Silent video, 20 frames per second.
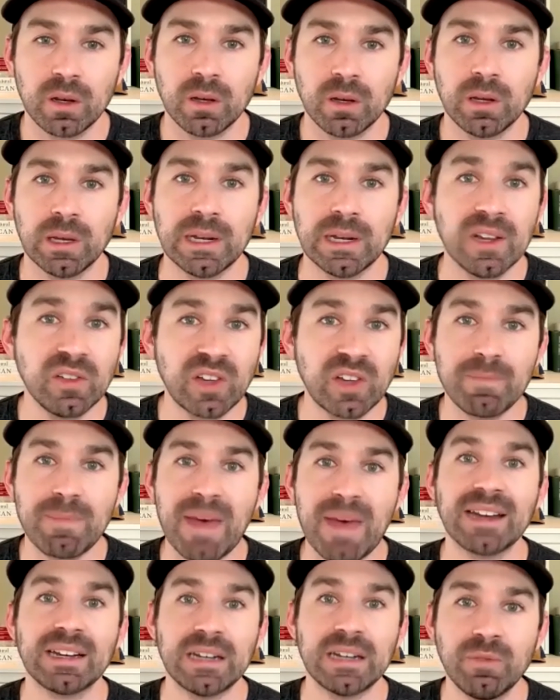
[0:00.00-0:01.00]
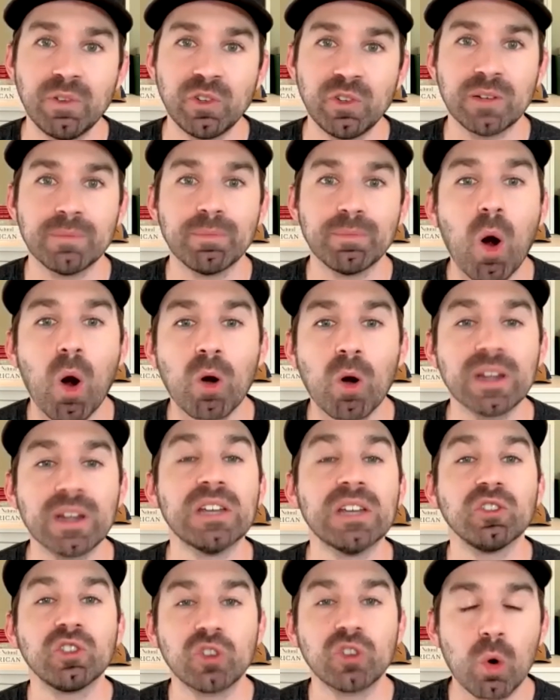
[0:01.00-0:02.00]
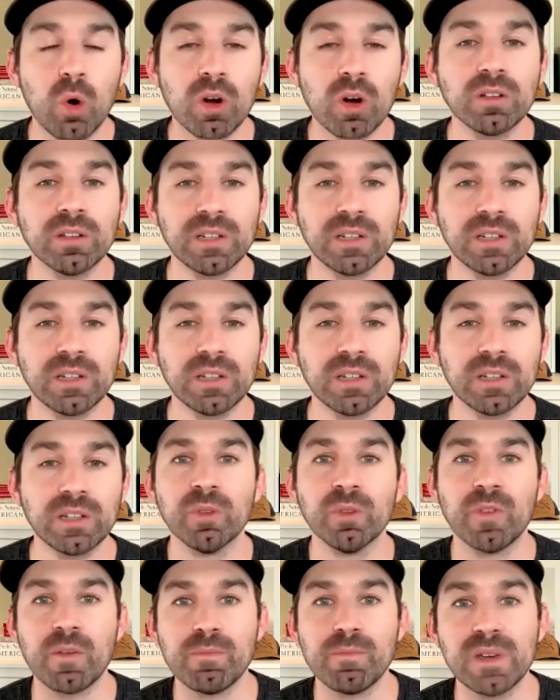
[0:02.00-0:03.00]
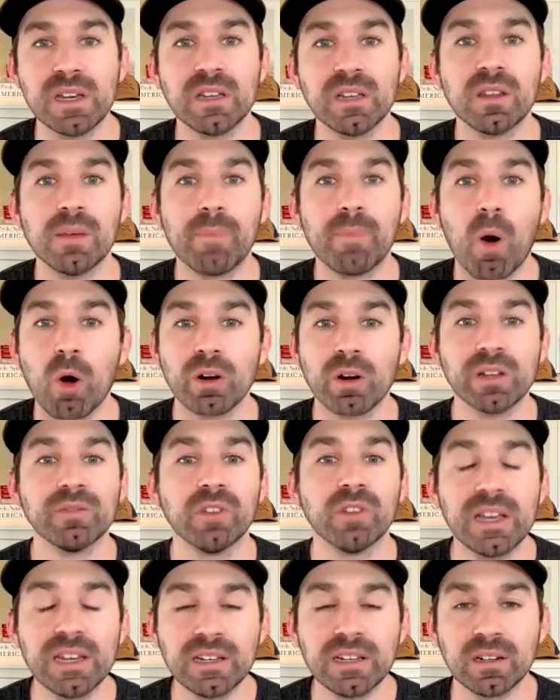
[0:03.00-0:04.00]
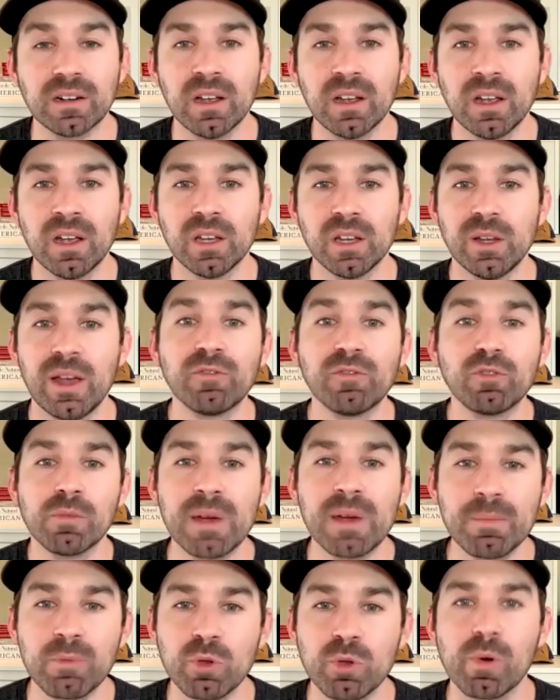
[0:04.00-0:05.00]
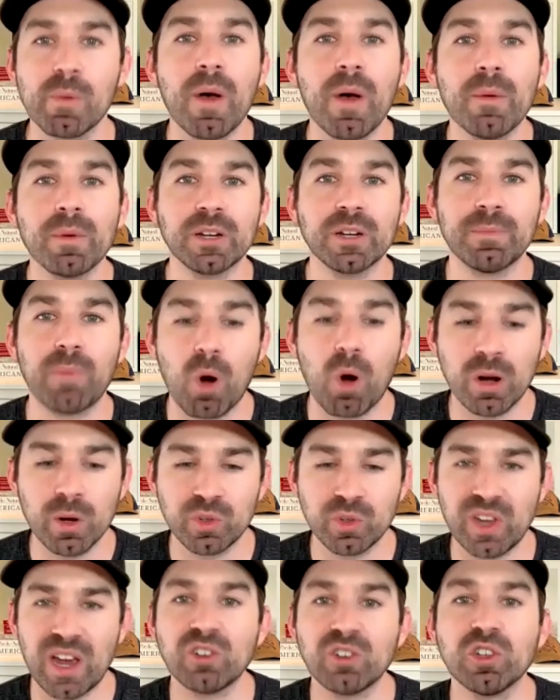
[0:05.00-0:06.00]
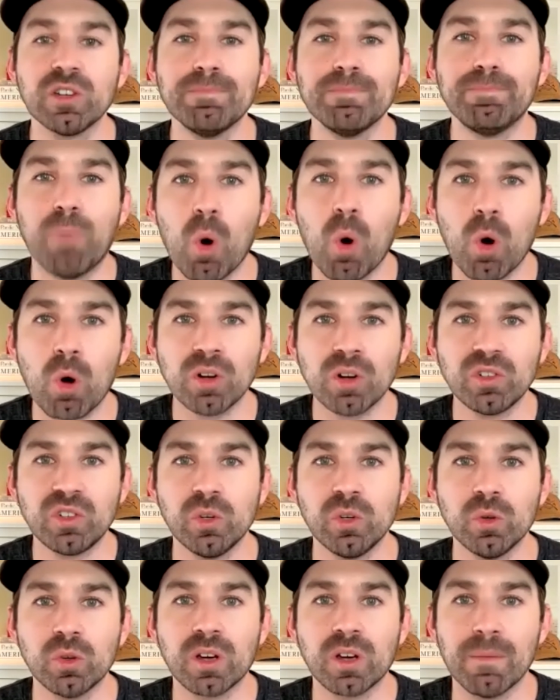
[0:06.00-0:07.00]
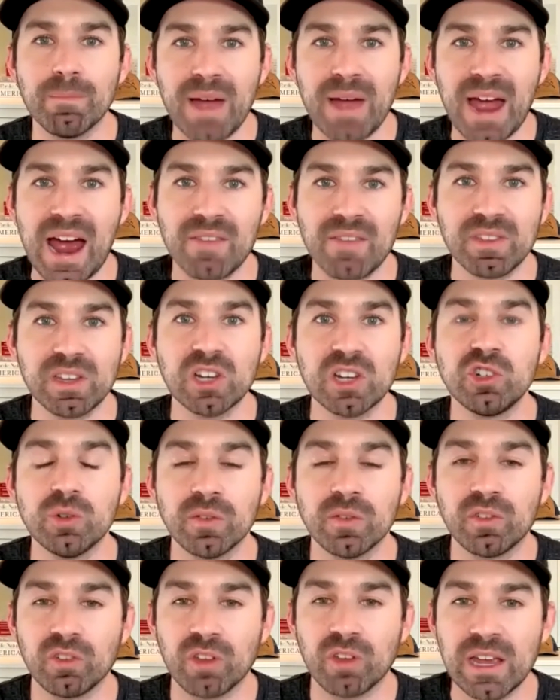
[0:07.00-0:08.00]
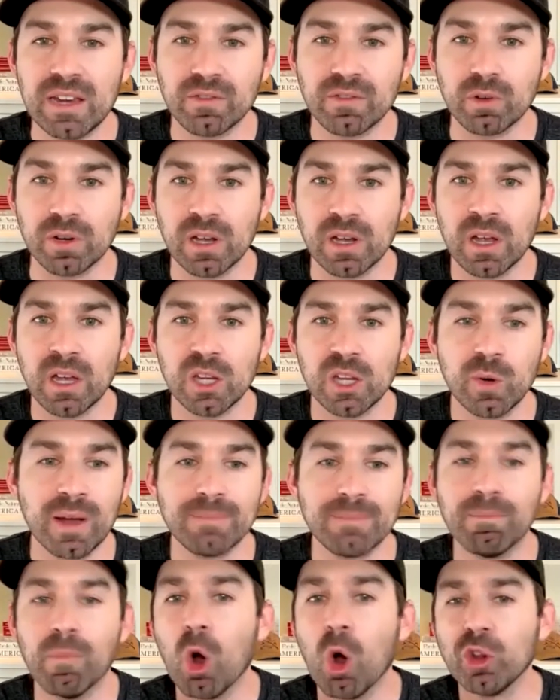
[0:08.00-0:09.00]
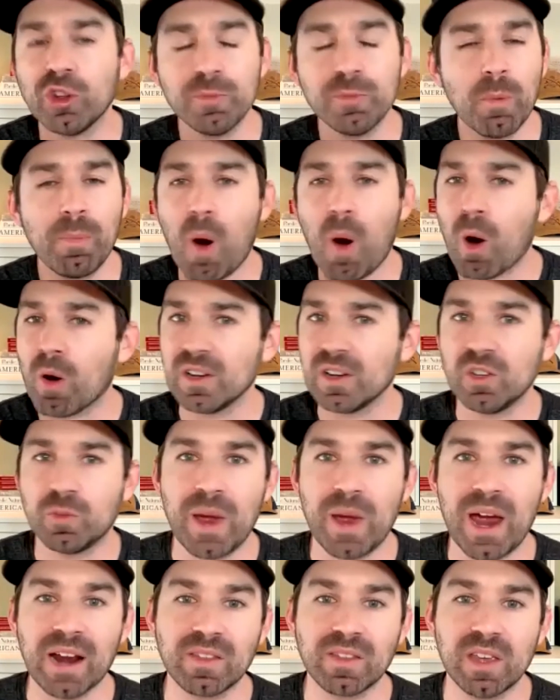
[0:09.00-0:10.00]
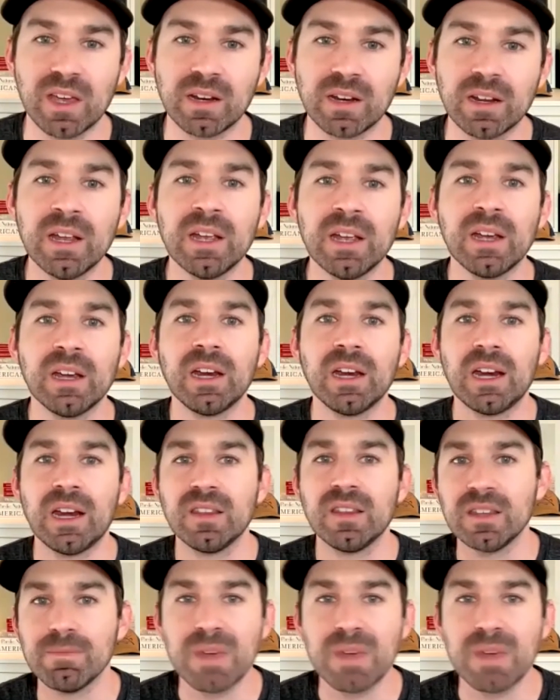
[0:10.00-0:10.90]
It is a magnificent party historically in terms of it being the party of Lincoln. You have to remember the Republican Party was actually born to combat the issue of slavery. You had multiple parties back then in the